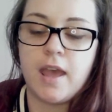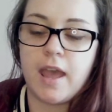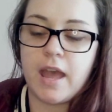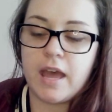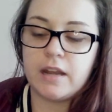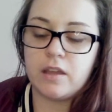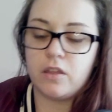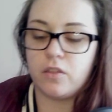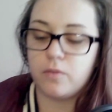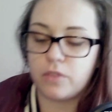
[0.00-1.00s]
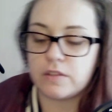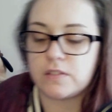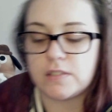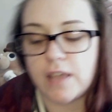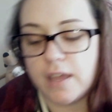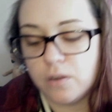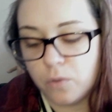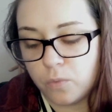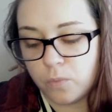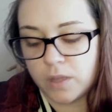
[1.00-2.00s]
And the set
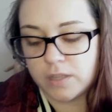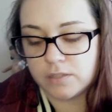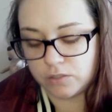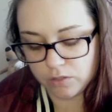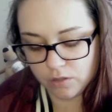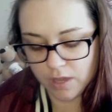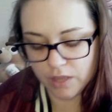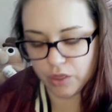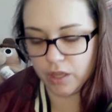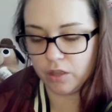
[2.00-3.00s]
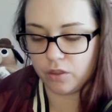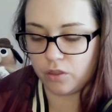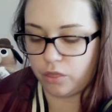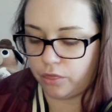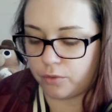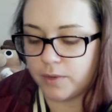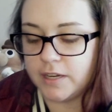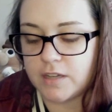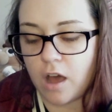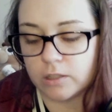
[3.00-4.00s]
was, I think,
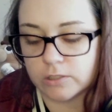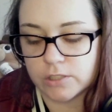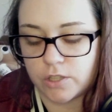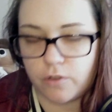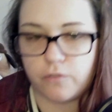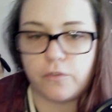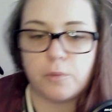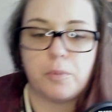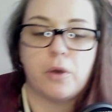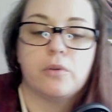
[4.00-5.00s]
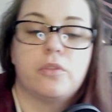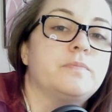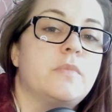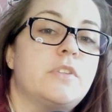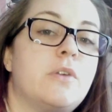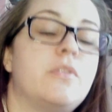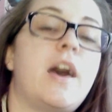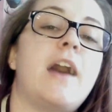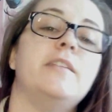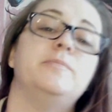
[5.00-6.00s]
$3 for both. So
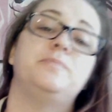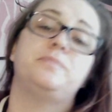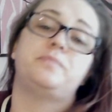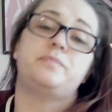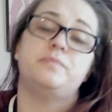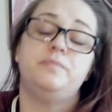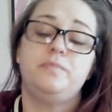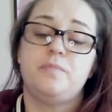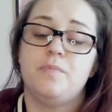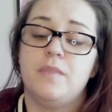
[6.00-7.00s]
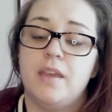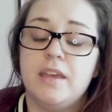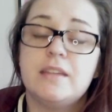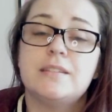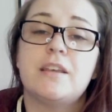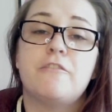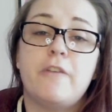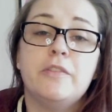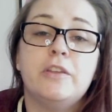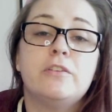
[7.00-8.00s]
that is a
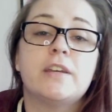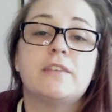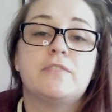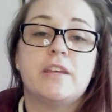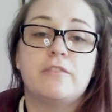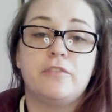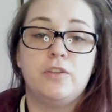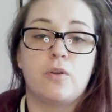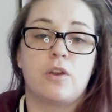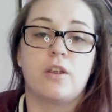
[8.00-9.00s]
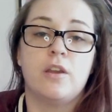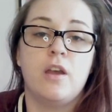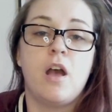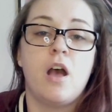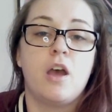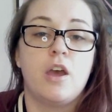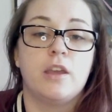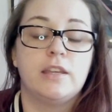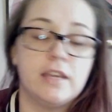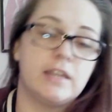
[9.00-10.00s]
fun little gift if your
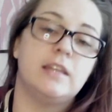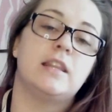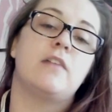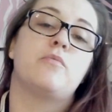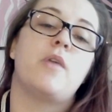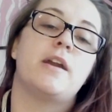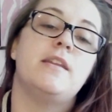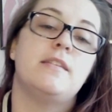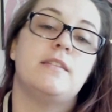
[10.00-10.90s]
geeky loved one